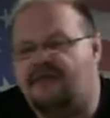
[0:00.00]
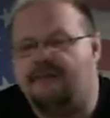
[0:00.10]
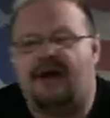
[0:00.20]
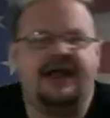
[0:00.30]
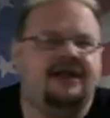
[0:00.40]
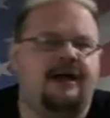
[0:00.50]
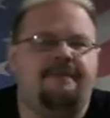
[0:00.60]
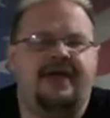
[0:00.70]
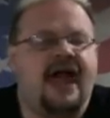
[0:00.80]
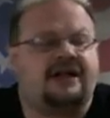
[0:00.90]
They might
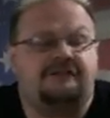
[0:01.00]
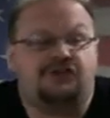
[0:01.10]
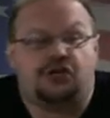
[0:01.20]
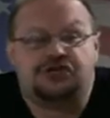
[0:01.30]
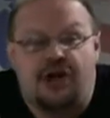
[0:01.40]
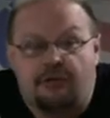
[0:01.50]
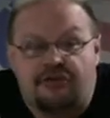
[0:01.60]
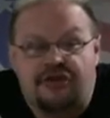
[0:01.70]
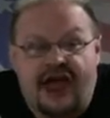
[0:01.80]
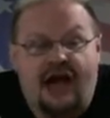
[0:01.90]
not be active
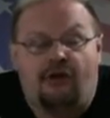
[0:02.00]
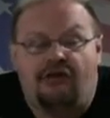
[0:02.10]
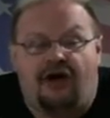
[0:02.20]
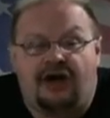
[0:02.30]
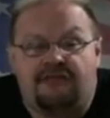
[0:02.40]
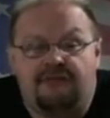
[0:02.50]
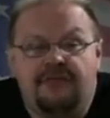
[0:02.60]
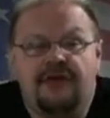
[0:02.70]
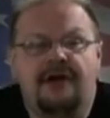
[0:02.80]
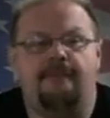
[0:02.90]
churchgoers now, a lot of
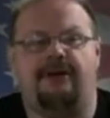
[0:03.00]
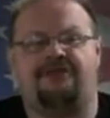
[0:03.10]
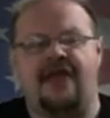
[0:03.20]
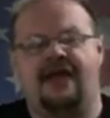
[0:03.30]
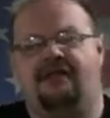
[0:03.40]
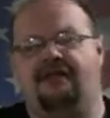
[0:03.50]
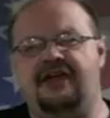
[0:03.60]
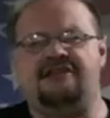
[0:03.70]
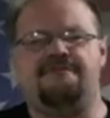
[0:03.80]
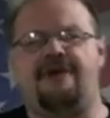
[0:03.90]
them, but they at
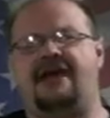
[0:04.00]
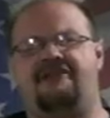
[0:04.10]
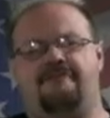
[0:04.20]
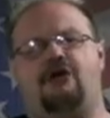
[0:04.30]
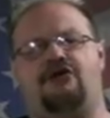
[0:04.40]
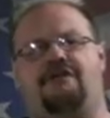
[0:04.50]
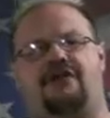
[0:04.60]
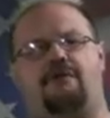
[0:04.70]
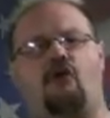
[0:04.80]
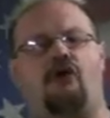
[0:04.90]
least base most of
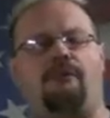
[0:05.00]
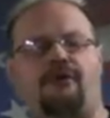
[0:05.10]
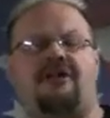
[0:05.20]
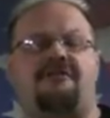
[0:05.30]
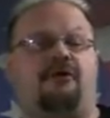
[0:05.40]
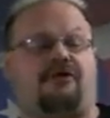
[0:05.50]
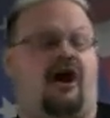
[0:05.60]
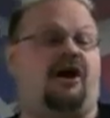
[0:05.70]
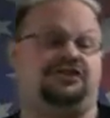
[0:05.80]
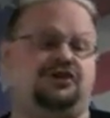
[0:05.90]
their moral principles
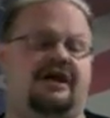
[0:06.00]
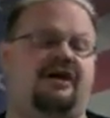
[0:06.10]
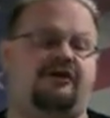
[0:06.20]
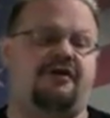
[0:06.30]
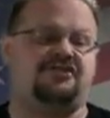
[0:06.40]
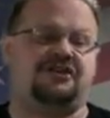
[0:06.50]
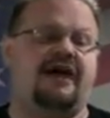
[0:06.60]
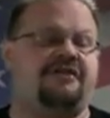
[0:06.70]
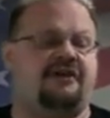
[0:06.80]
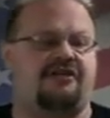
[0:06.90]
on Judeo-Christian
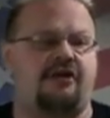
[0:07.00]
ethics.